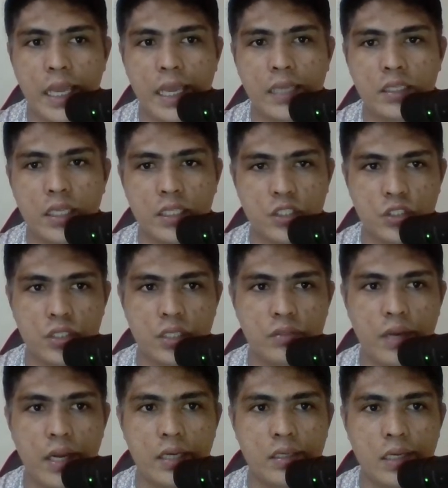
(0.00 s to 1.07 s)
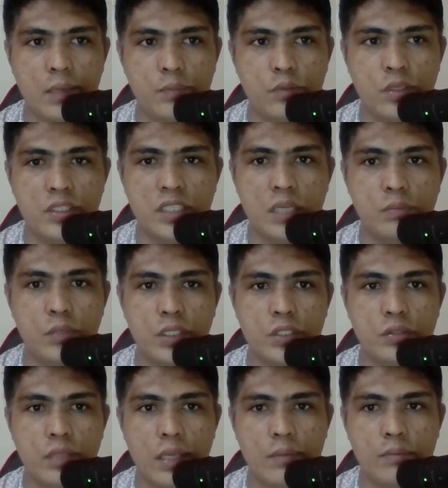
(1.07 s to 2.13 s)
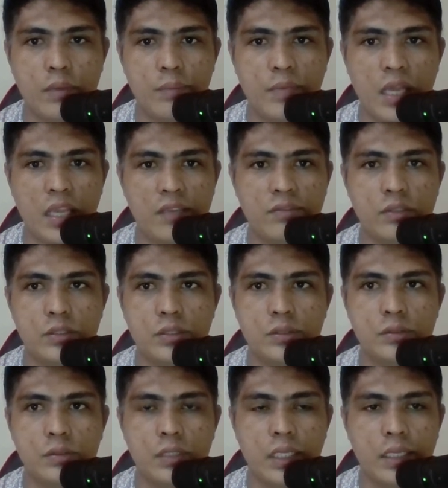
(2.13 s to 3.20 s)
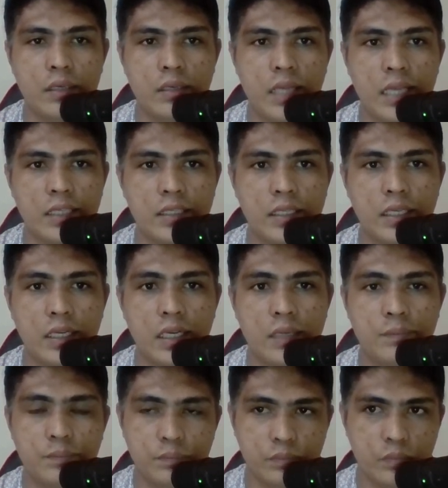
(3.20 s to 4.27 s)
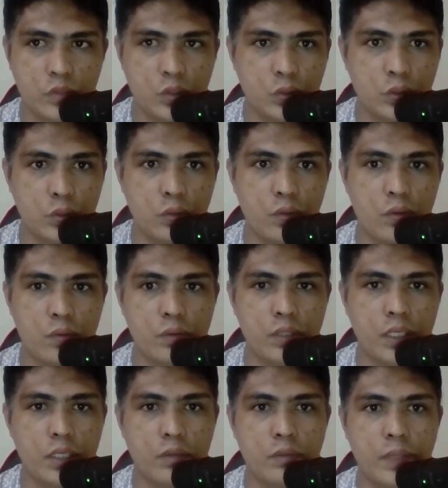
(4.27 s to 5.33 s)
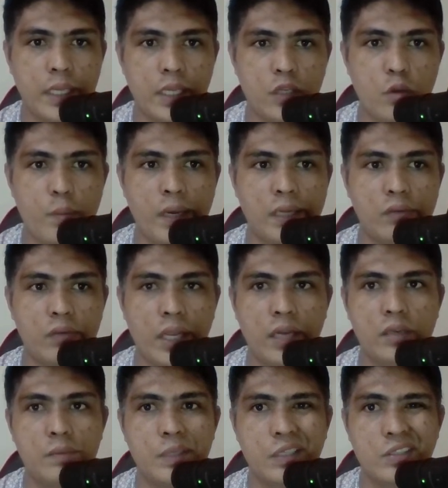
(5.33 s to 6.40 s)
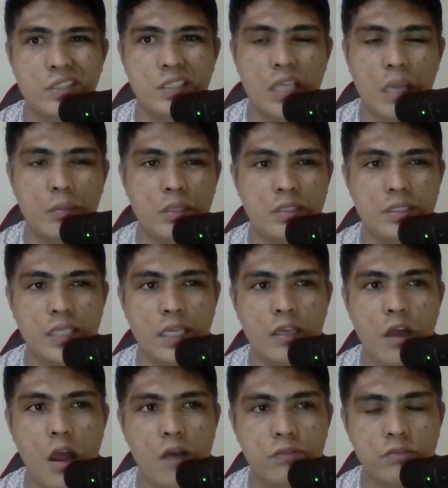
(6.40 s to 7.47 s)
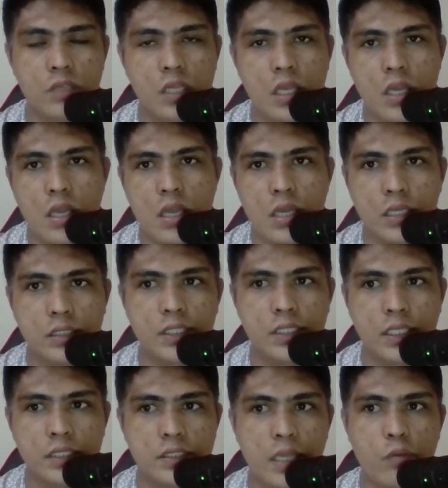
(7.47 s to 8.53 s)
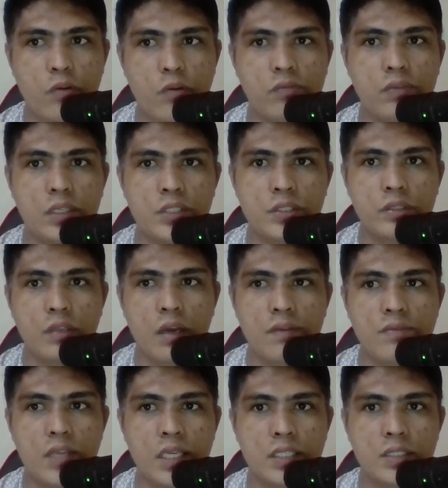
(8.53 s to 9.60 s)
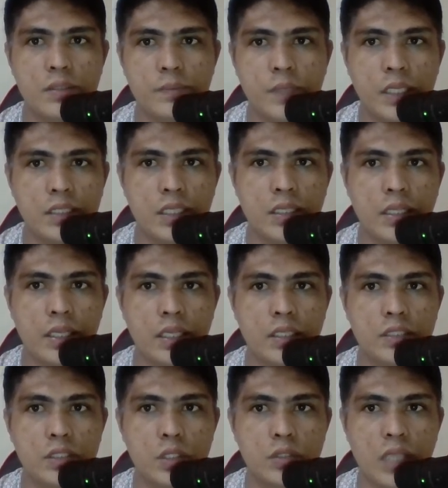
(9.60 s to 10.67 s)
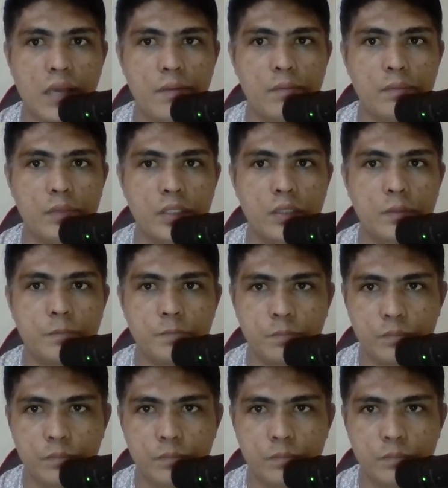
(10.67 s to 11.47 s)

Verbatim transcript: and HD right here and for some reason I'm, I'm not able to like like uh, to do you know a command right here because I'm inside of the demo version of this I think they don't up you know